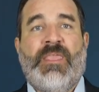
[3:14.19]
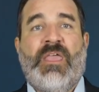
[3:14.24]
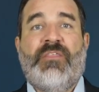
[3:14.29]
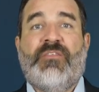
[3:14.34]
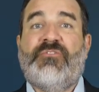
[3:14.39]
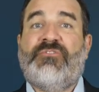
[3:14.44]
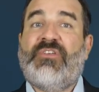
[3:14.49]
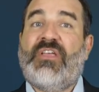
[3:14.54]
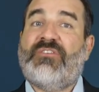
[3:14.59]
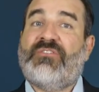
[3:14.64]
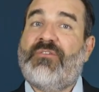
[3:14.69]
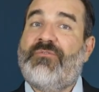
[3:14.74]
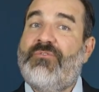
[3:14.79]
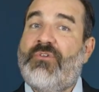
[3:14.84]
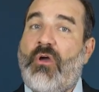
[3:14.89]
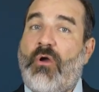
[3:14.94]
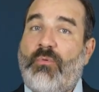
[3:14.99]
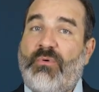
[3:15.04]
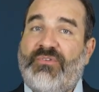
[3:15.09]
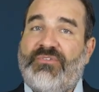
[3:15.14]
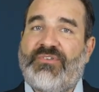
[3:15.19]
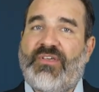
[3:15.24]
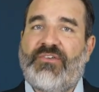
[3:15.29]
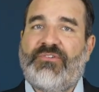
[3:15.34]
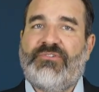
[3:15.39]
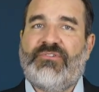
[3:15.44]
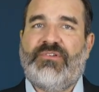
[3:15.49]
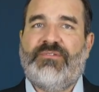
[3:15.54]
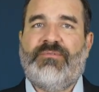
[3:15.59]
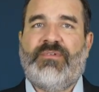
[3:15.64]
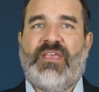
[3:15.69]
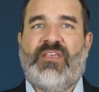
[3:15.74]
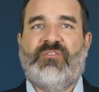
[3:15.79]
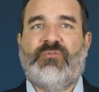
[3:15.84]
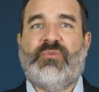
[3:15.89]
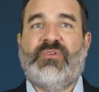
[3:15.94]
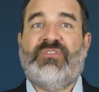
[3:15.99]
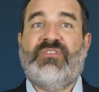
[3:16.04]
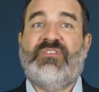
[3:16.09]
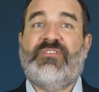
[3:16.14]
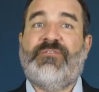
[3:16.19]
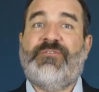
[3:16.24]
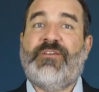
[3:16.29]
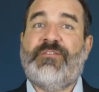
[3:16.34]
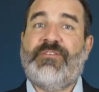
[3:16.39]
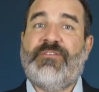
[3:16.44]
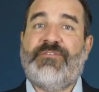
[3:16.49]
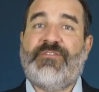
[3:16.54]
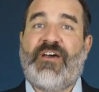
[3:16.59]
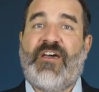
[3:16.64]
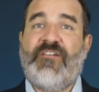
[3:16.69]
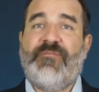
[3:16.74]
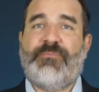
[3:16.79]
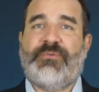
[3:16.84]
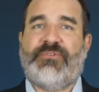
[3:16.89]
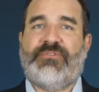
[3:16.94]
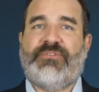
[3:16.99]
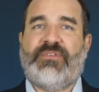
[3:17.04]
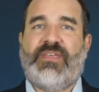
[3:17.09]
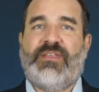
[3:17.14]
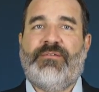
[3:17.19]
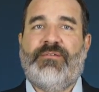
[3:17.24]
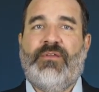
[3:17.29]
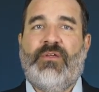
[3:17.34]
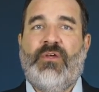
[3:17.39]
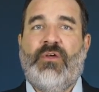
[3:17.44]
The chance of no recession has risen to 55%,